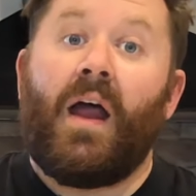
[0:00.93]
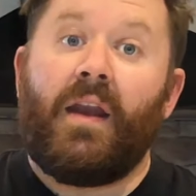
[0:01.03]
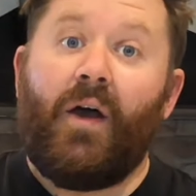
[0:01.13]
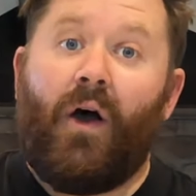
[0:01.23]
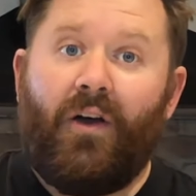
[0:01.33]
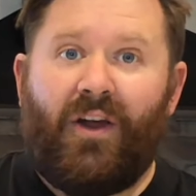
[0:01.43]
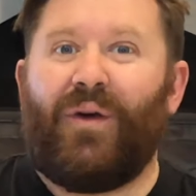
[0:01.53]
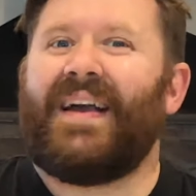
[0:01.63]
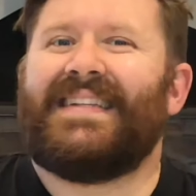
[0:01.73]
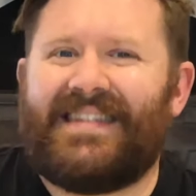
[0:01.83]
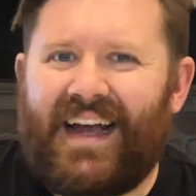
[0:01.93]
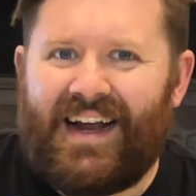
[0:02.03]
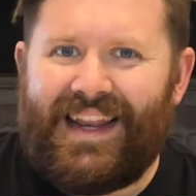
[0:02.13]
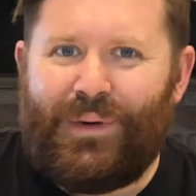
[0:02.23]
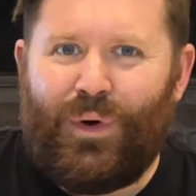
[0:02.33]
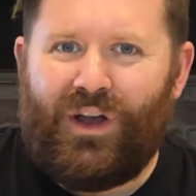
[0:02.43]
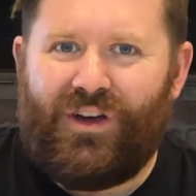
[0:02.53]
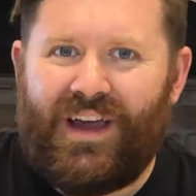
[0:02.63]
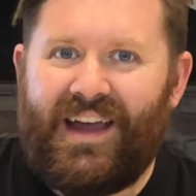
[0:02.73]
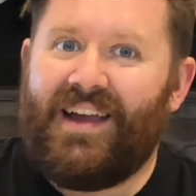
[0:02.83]
Now I know exactly why you're
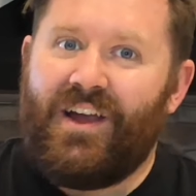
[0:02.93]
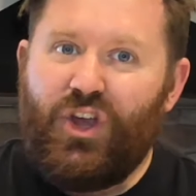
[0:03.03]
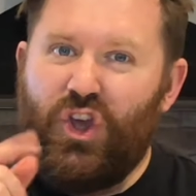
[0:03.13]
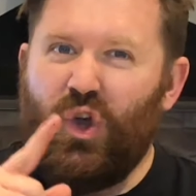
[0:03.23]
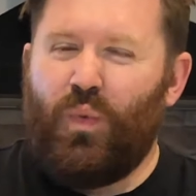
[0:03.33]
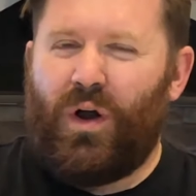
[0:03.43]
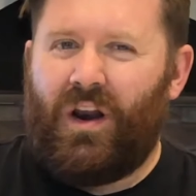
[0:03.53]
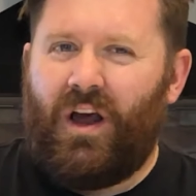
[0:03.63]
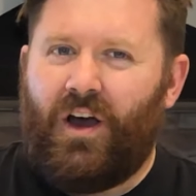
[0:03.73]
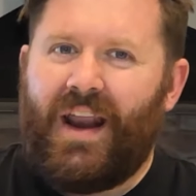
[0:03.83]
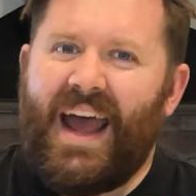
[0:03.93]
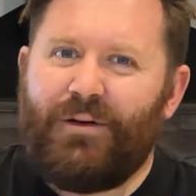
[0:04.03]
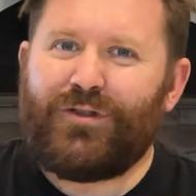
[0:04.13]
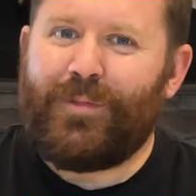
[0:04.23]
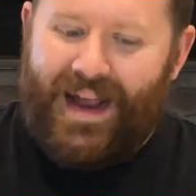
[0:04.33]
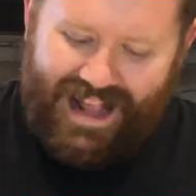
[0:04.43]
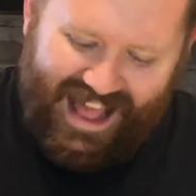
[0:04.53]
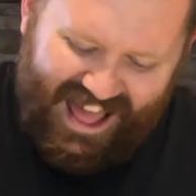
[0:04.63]
here. You want to learn how to make